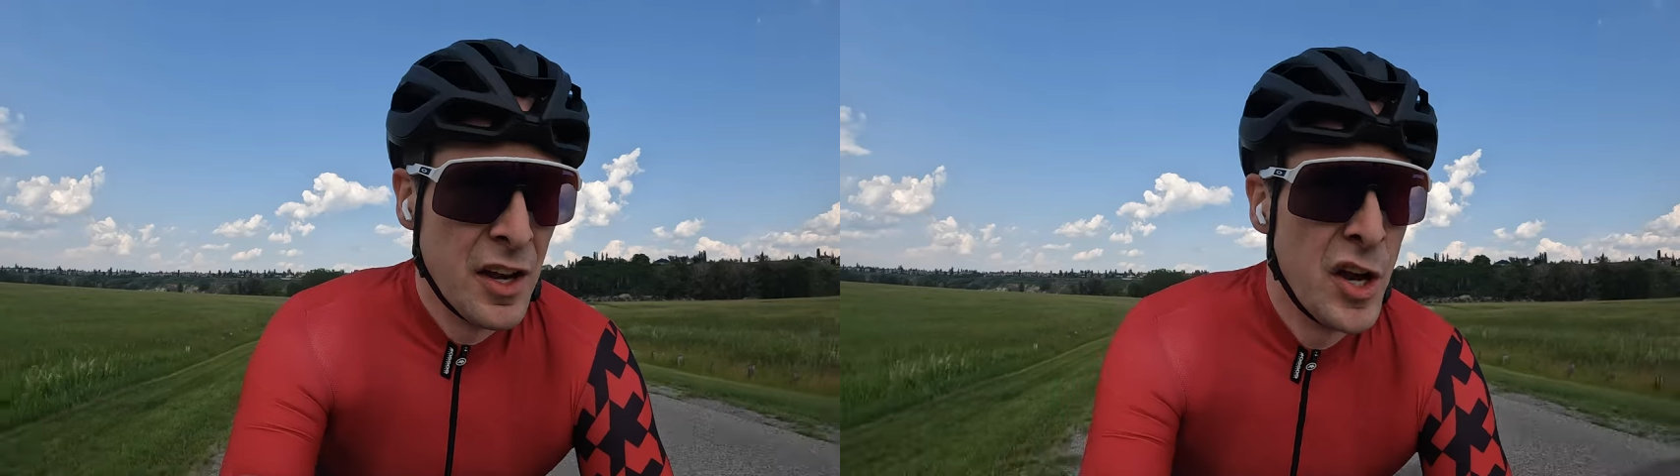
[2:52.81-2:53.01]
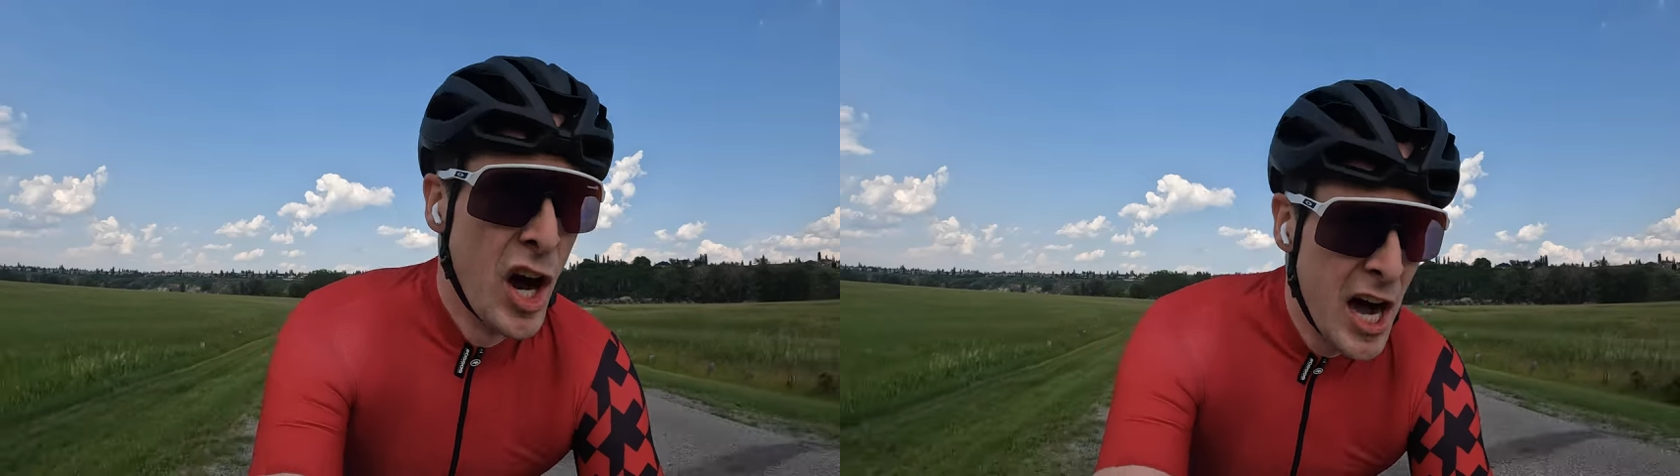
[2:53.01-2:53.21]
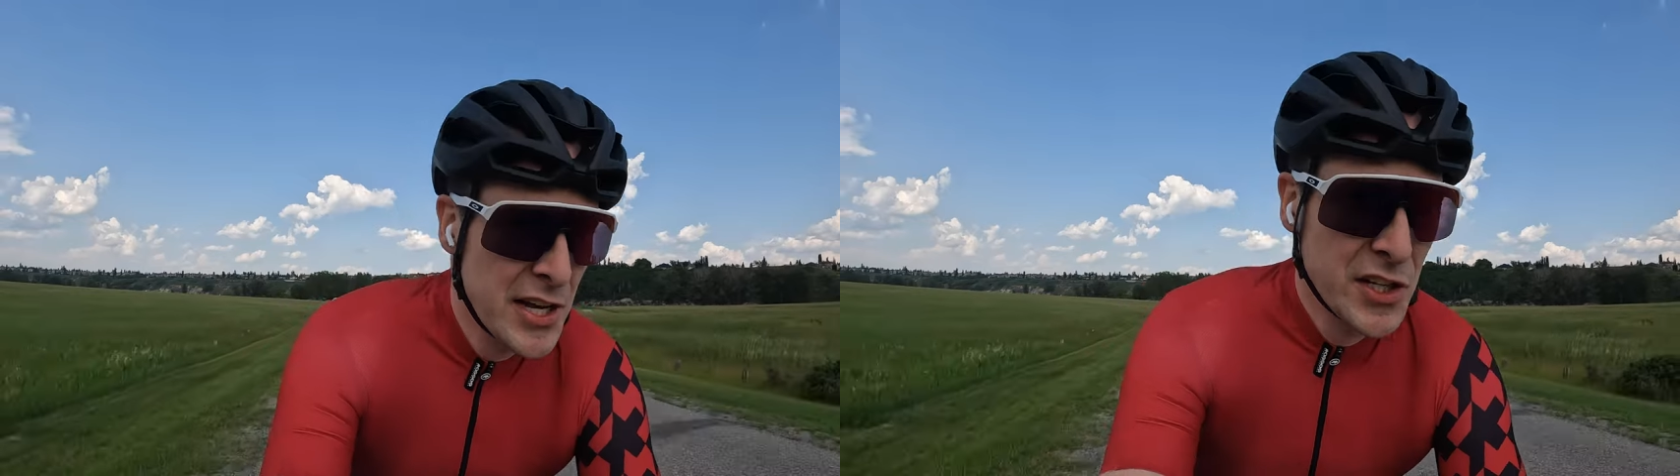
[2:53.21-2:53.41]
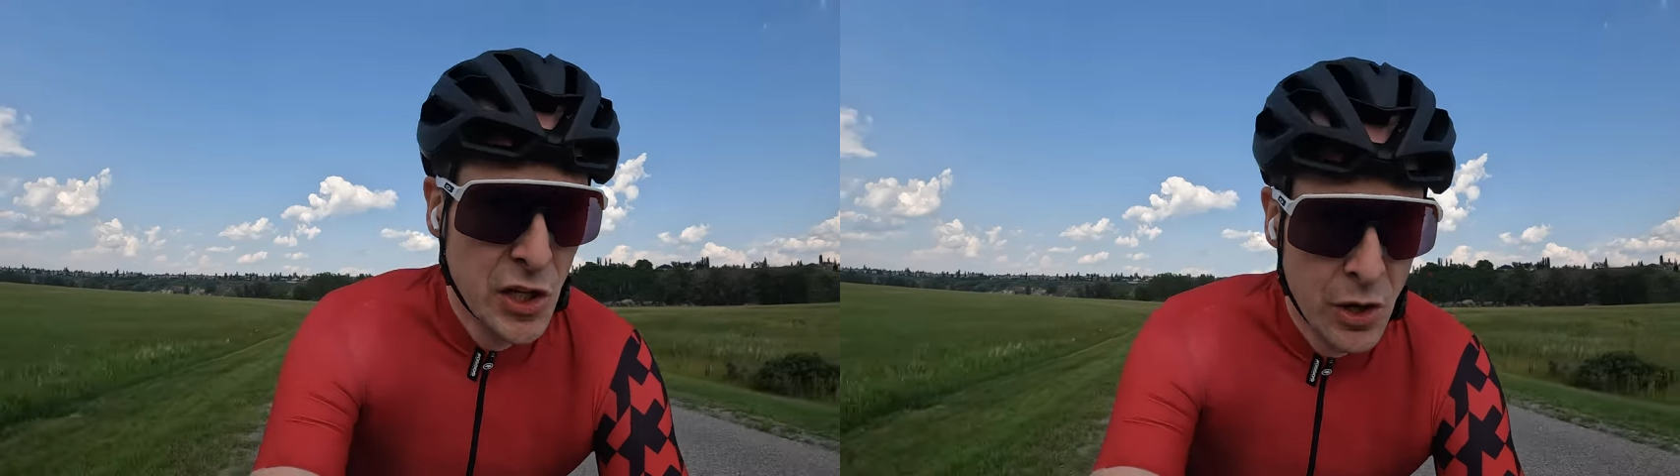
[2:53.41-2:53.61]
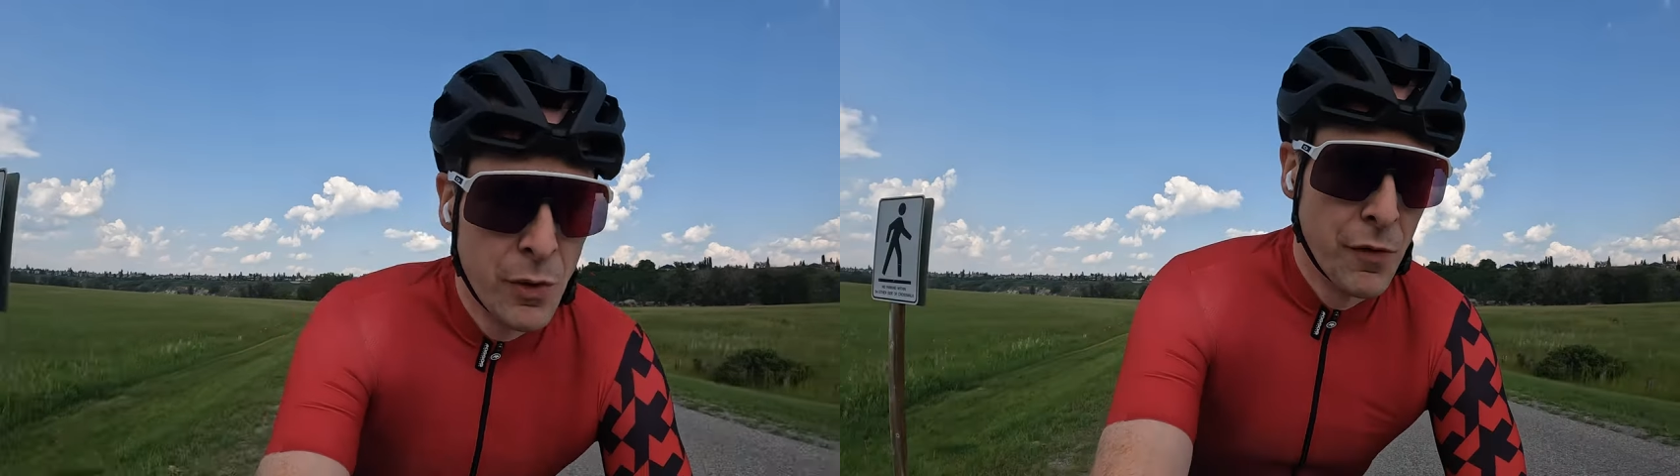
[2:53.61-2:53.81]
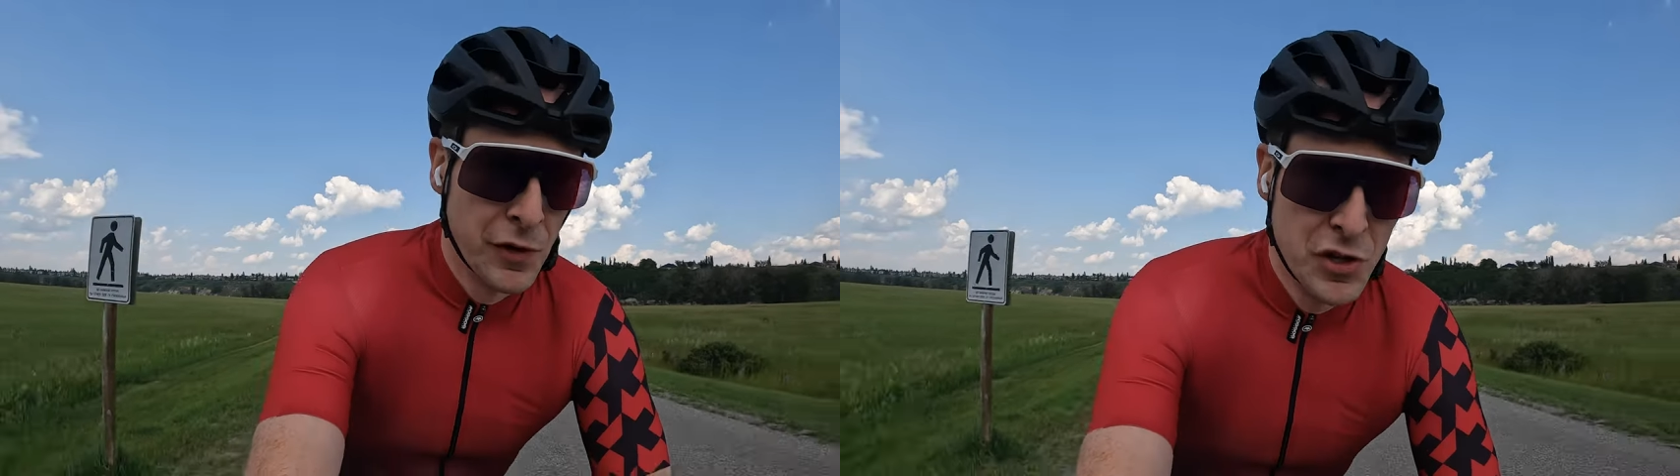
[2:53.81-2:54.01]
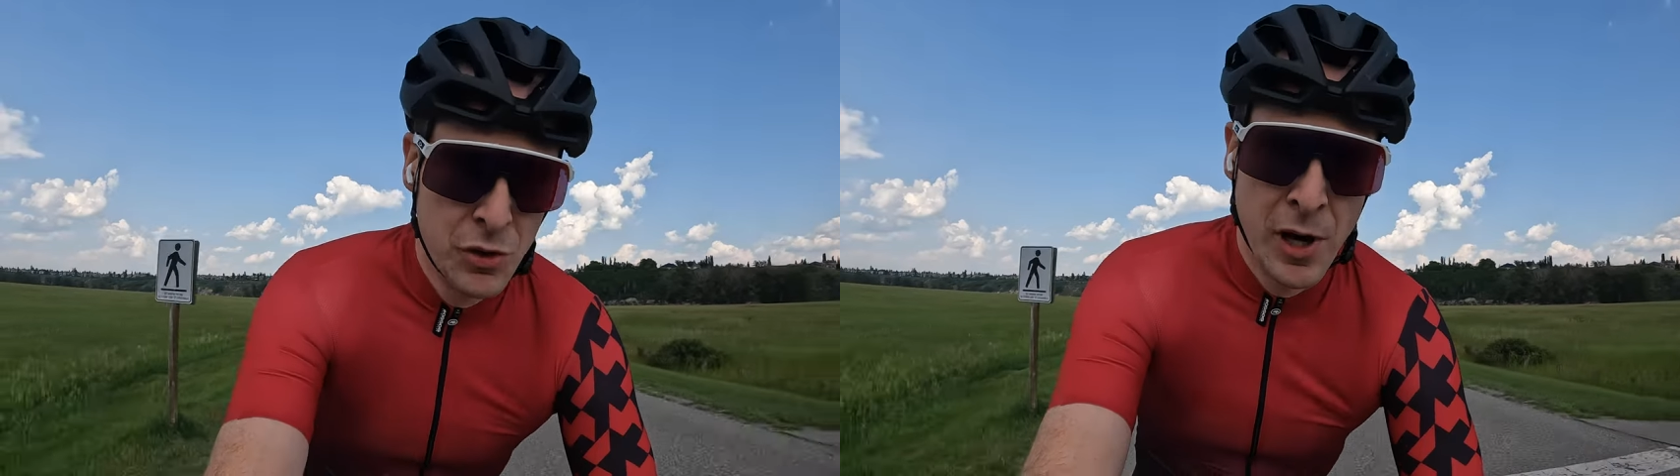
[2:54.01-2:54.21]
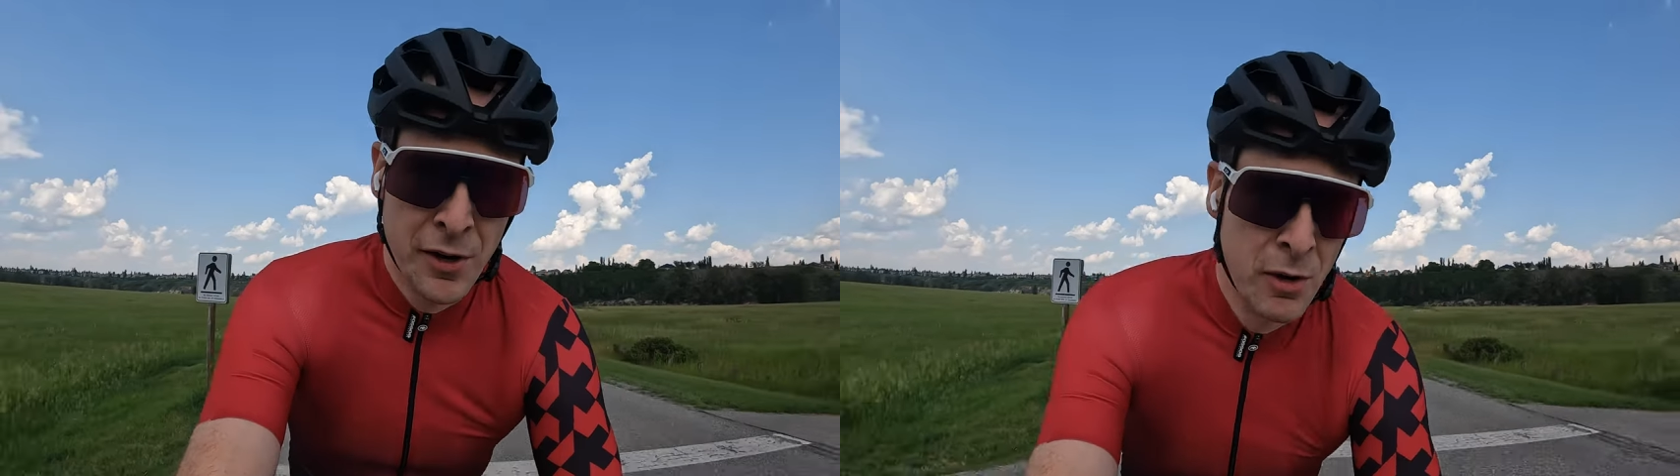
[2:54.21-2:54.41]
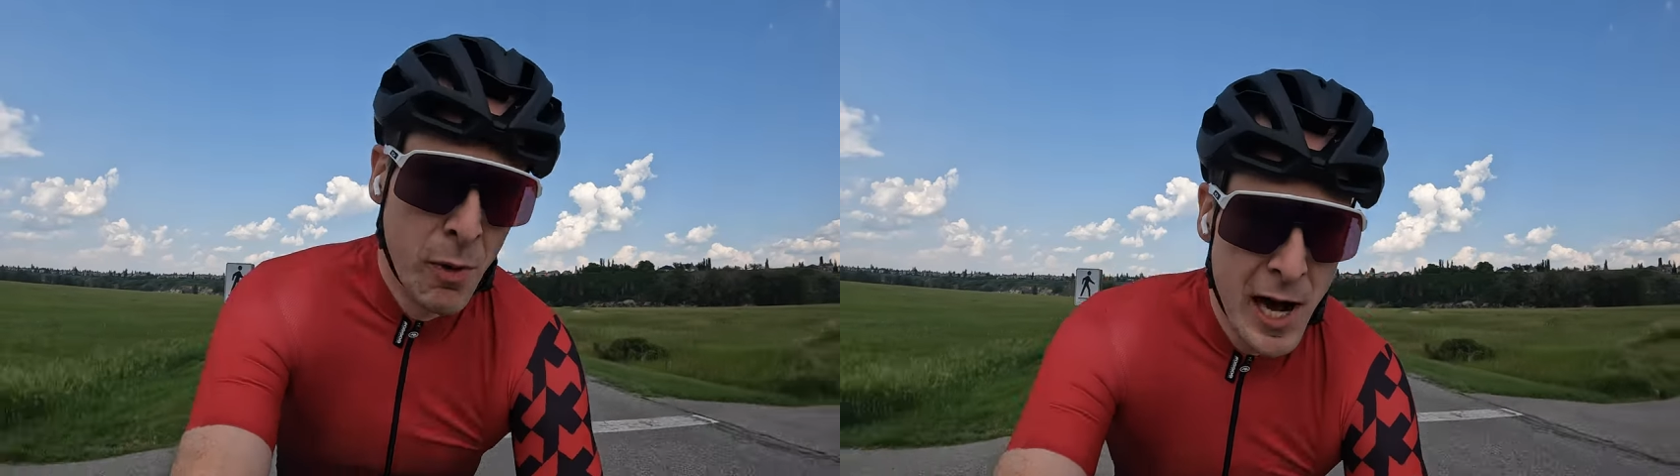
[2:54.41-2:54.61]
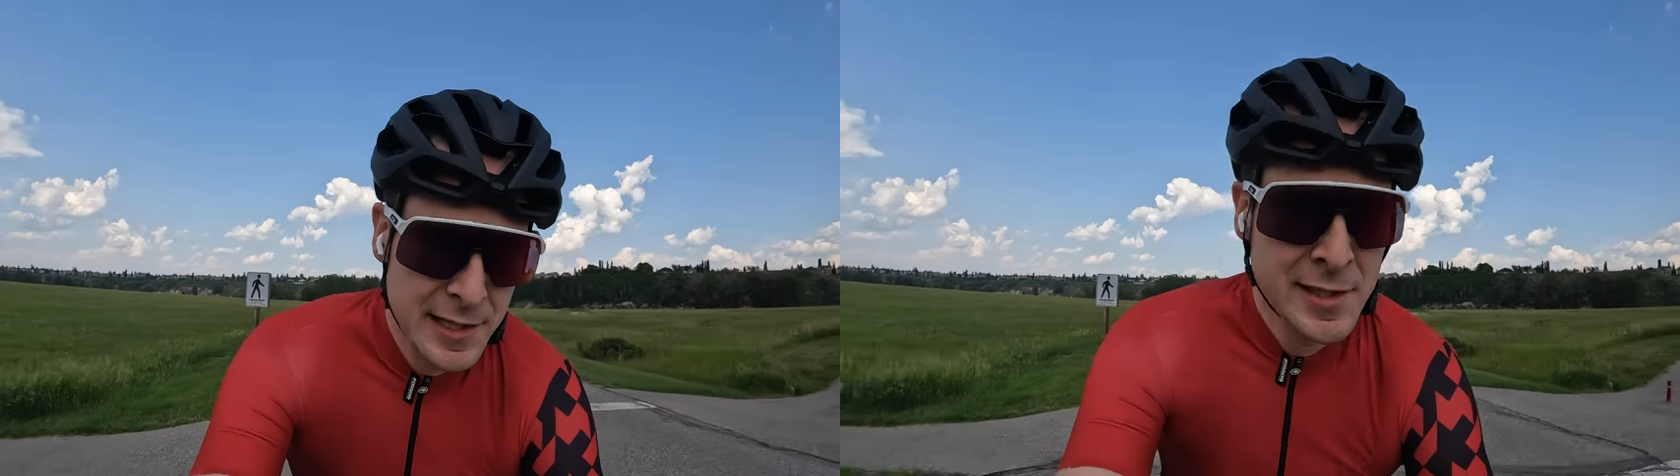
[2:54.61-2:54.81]
not go over 200
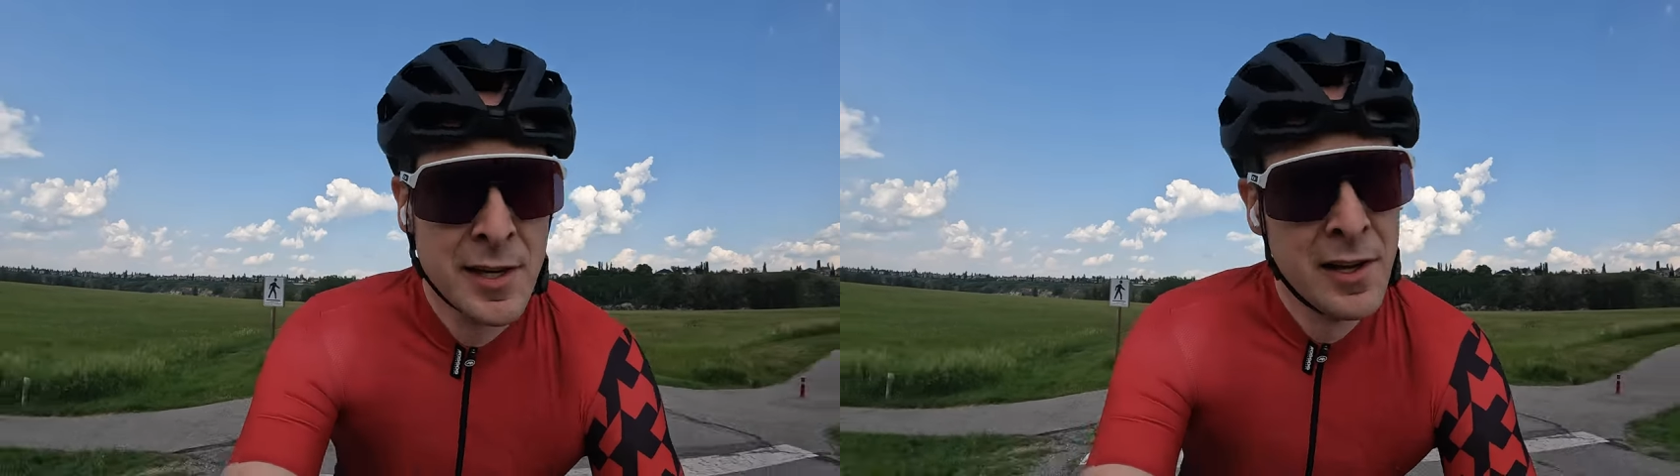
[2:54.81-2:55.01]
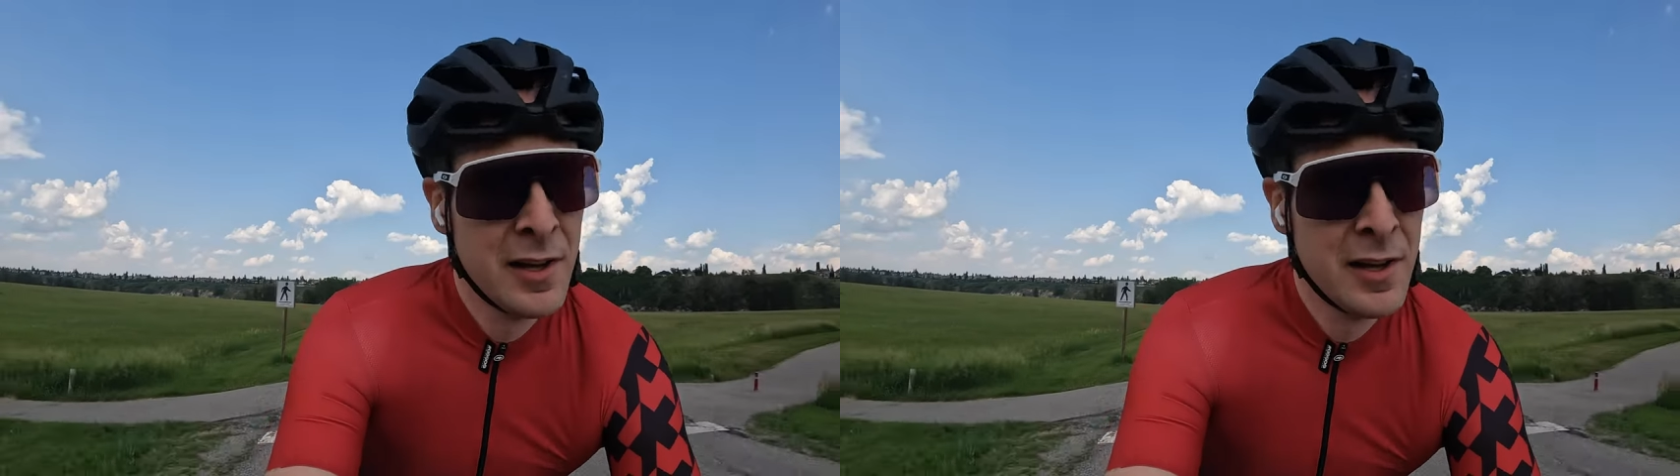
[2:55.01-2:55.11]
watts.